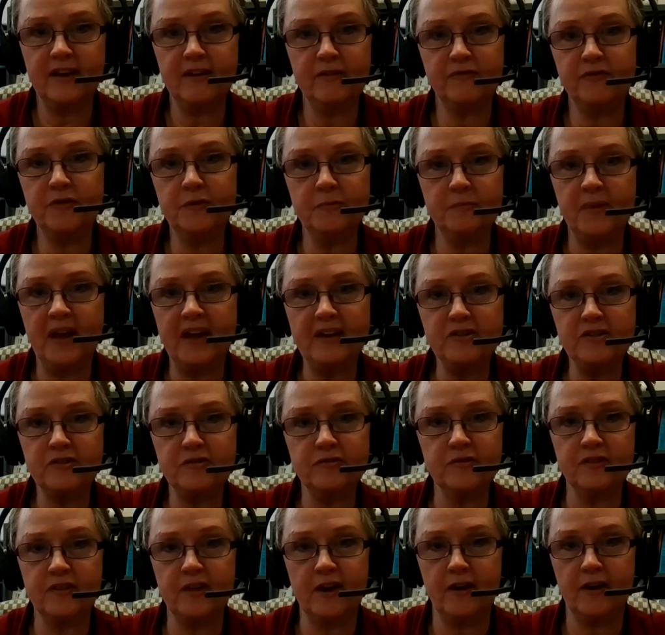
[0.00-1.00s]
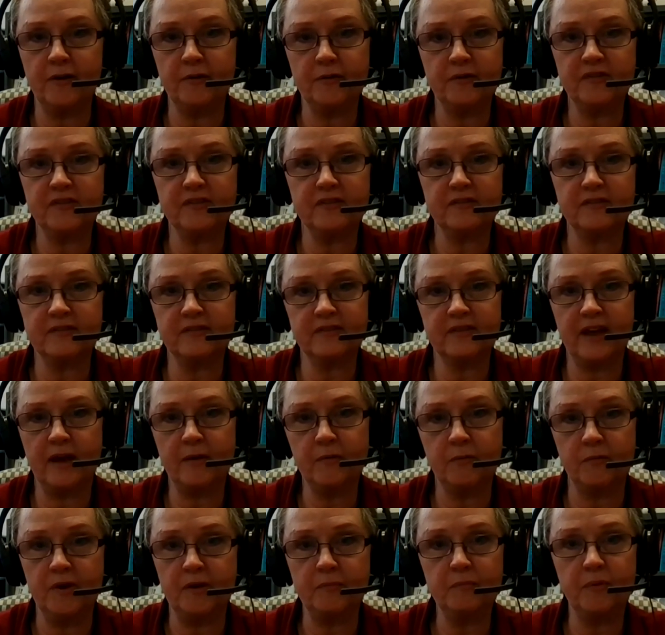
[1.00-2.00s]
if you measure those at
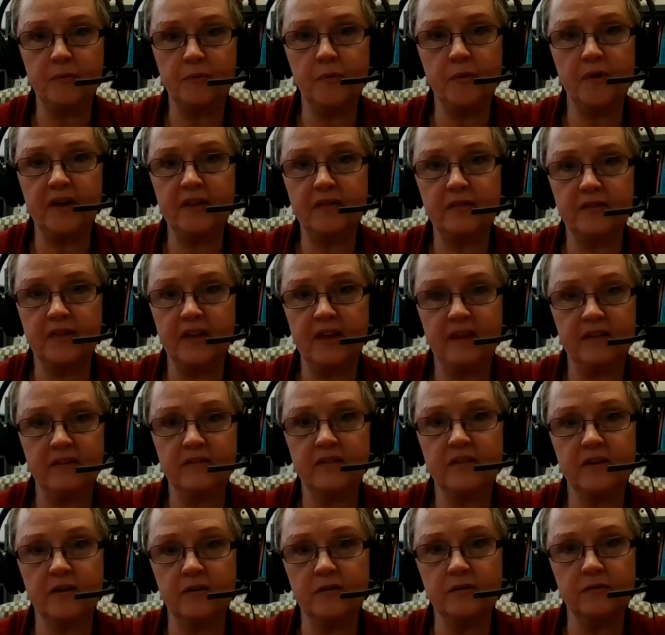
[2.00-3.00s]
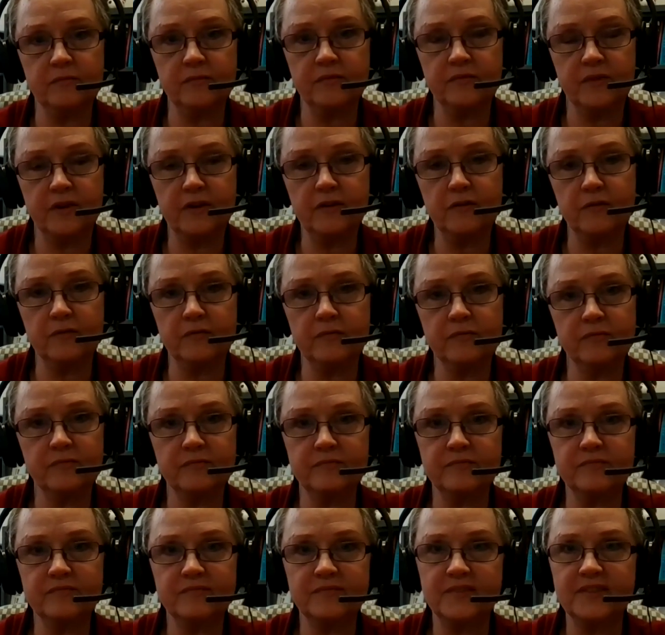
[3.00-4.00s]
one point, then they're, they're
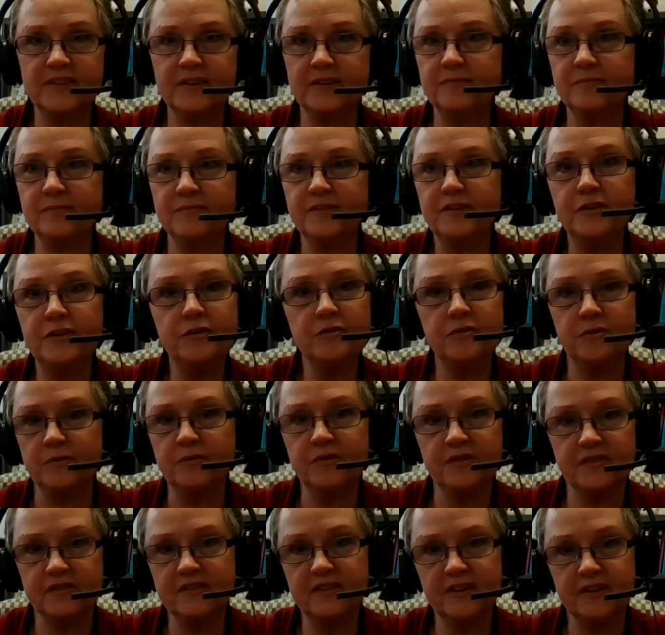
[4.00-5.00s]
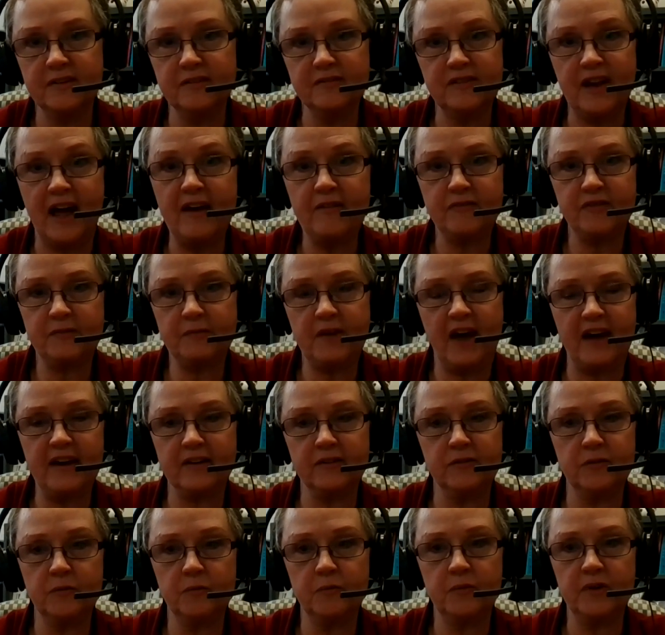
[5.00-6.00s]
their use, their life
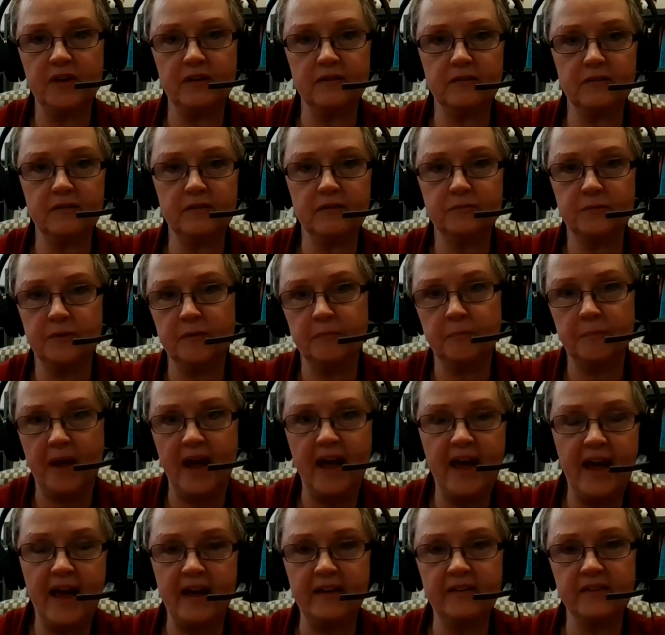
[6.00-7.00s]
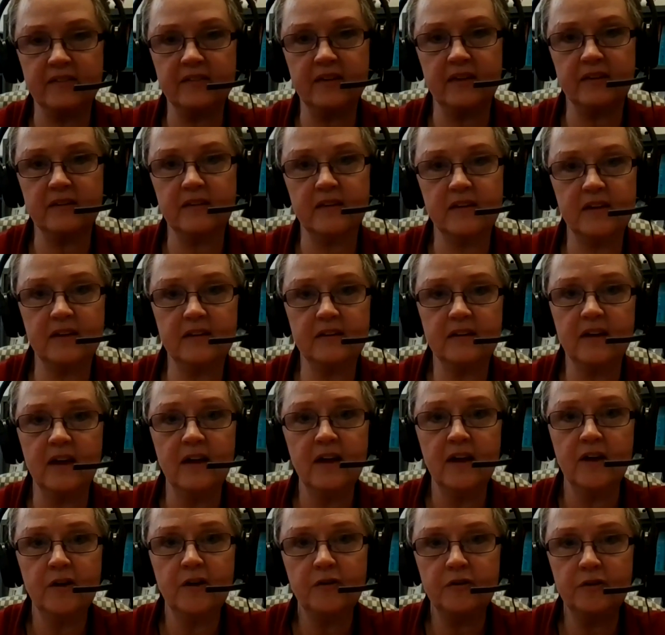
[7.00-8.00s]
cycle will, will pass, and then
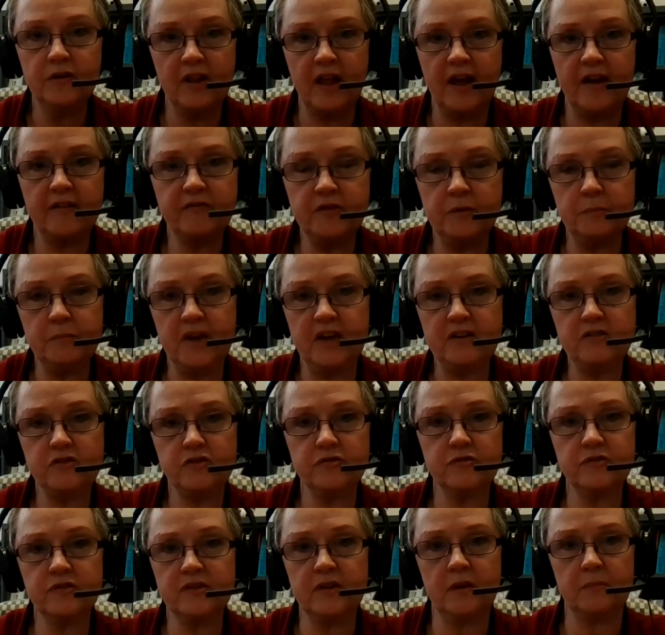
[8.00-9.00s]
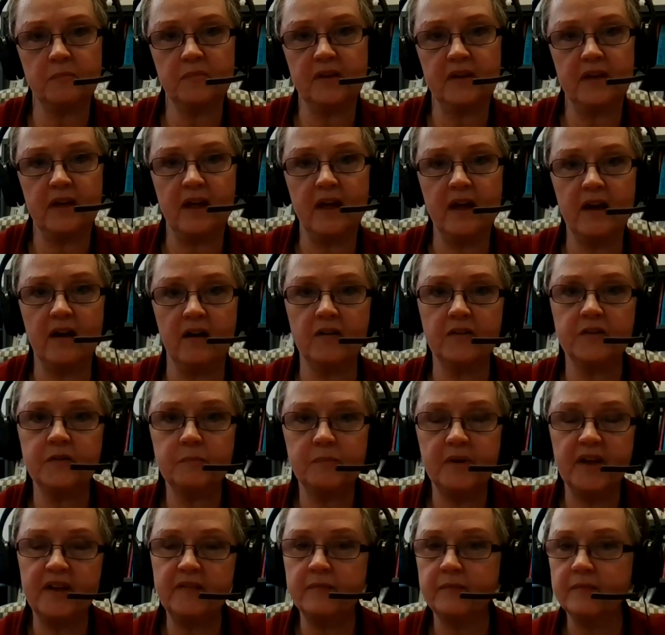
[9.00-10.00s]
you'll have to measure something else.
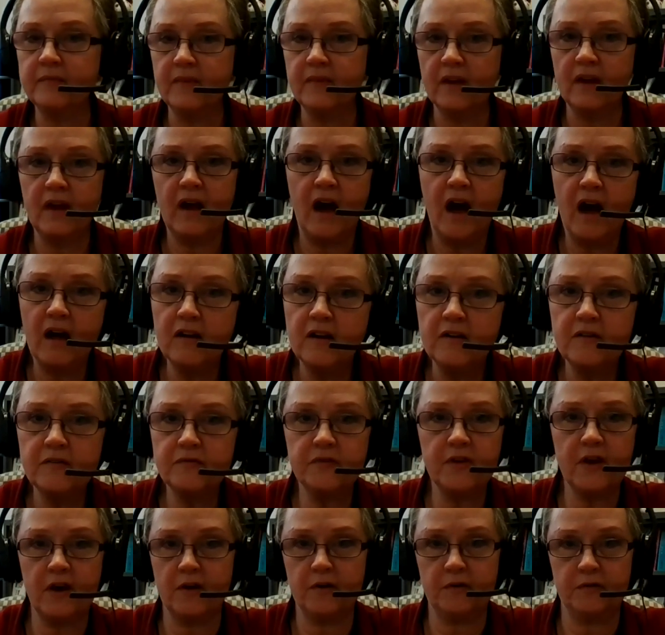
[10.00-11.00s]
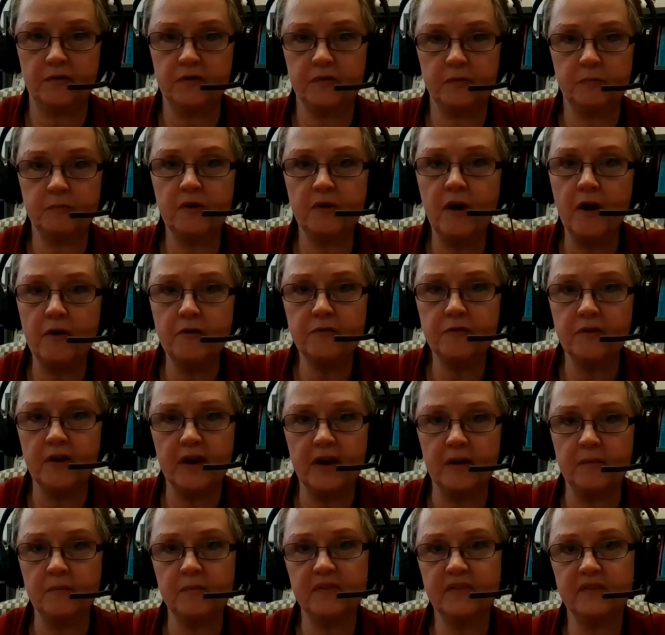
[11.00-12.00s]
But all of those
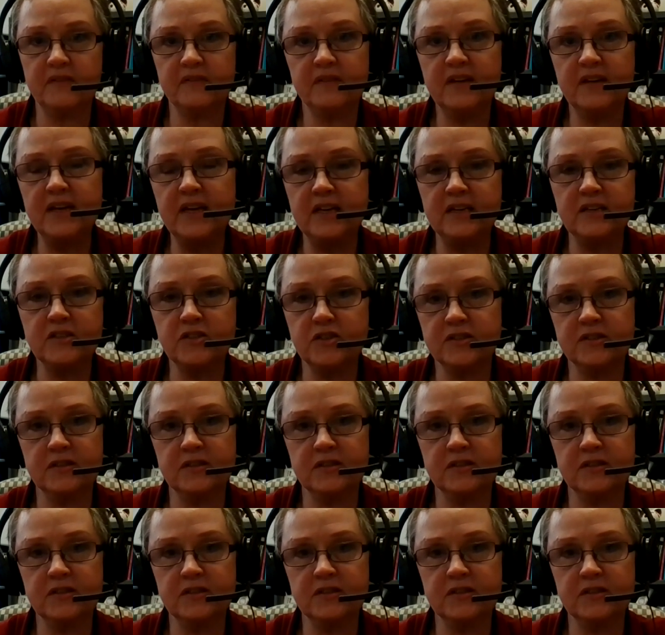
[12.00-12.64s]
programs teach